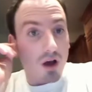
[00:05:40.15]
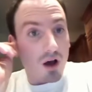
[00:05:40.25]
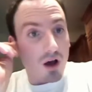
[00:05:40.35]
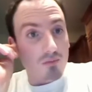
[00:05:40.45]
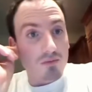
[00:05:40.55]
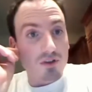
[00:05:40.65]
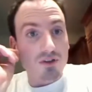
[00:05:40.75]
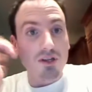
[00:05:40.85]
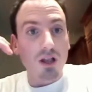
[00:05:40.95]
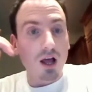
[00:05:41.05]
The
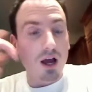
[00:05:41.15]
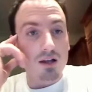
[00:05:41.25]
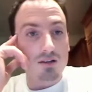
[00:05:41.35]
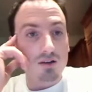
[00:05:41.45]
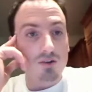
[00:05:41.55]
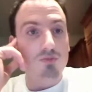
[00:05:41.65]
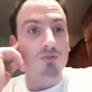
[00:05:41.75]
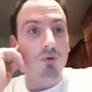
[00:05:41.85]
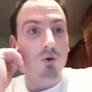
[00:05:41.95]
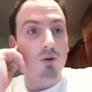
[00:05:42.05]
D-line has
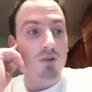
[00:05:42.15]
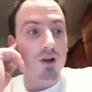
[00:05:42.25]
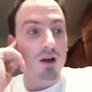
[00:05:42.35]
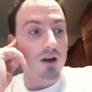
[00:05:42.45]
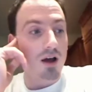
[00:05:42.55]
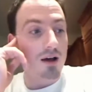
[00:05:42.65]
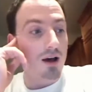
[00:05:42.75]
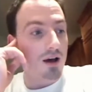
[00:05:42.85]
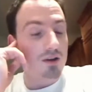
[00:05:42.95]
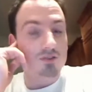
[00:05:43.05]
underperformed, and
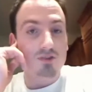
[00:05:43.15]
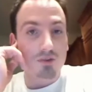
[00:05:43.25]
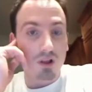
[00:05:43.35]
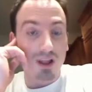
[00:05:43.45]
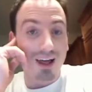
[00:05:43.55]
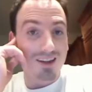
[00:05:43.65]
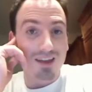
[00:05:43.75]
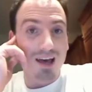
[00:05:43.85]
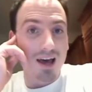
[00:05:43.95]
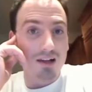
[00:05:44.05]
I attribute a lot of
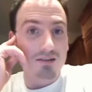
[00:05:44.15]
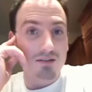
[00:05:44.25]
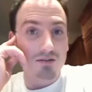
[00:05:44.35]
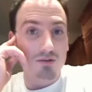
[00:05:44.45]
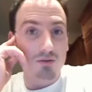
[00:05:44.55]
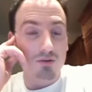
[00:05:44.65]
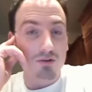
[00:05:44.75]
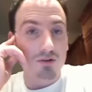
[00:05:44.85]
that to